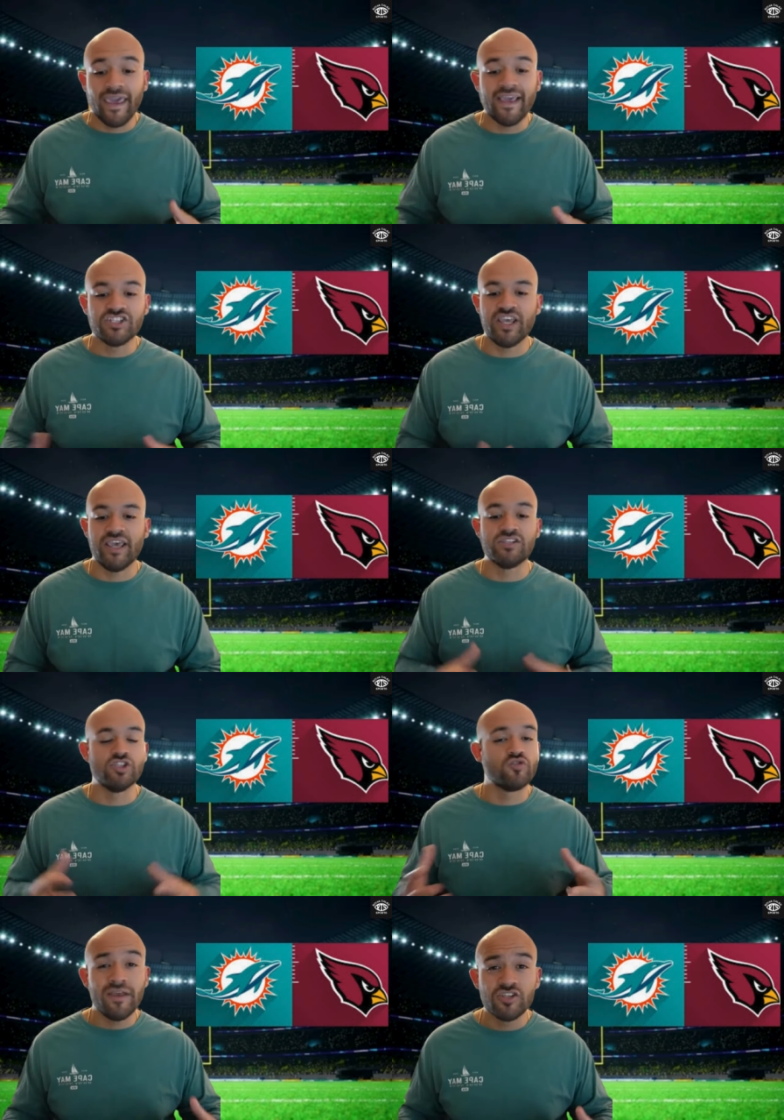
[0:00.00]
A-Chan to
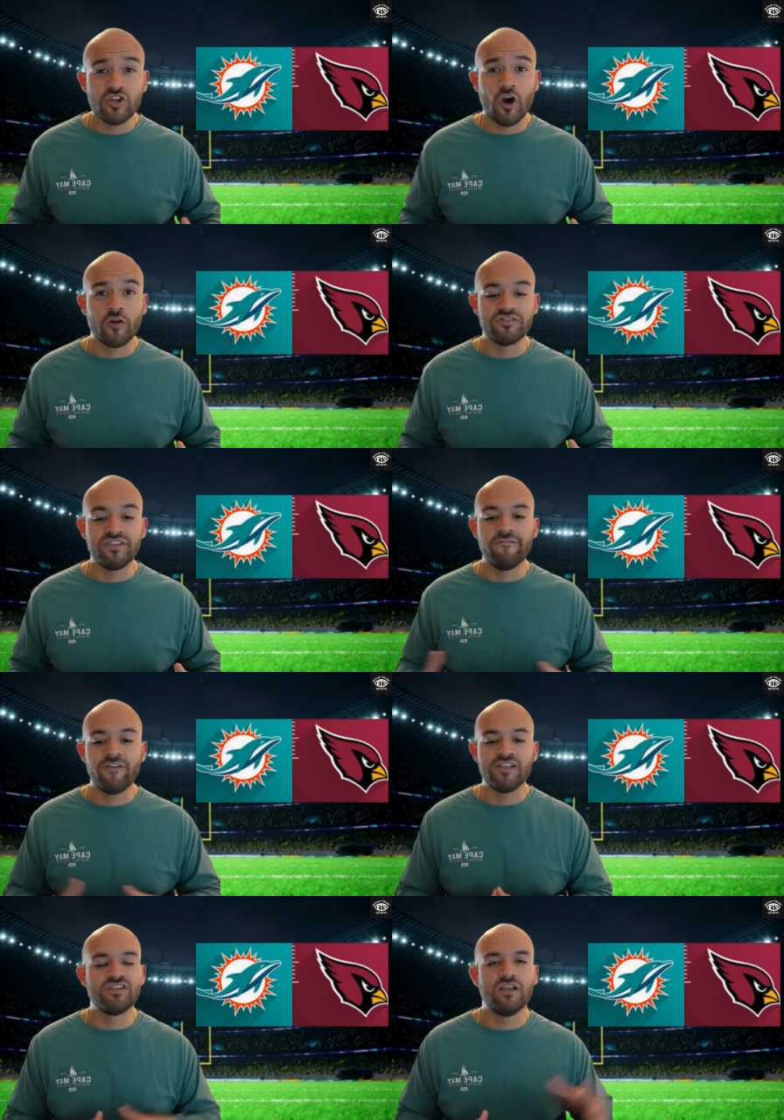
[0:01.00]
shred this Cardinals
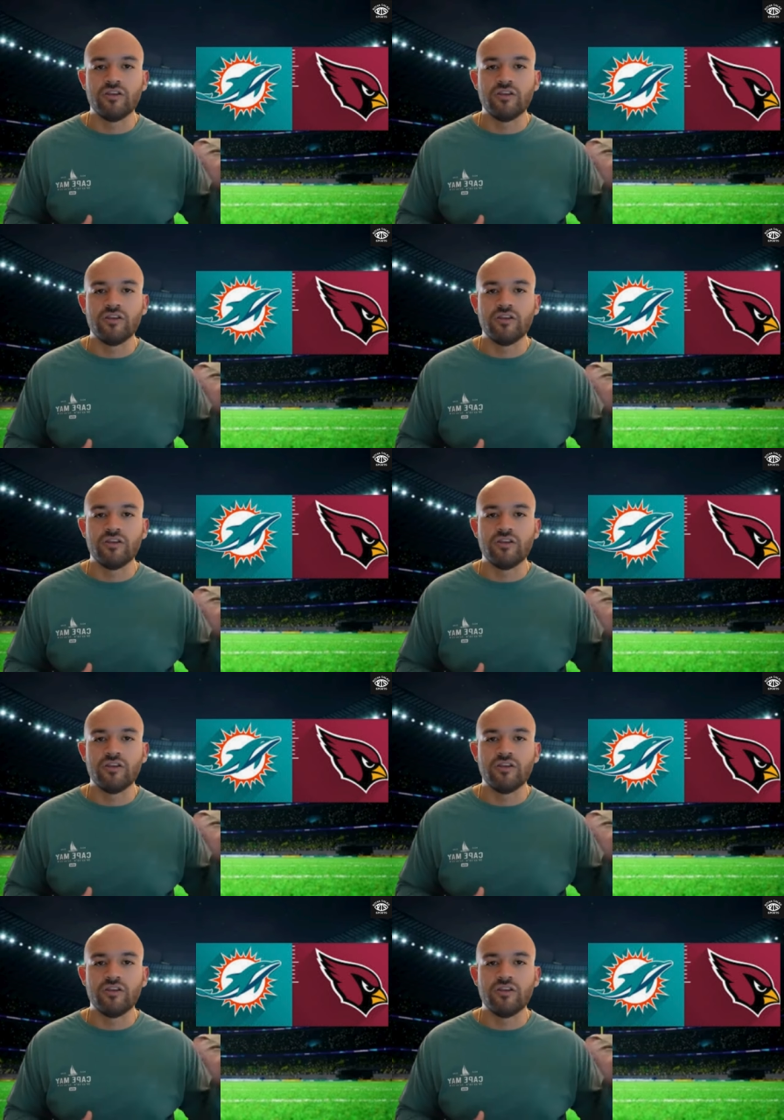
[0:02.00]
defense.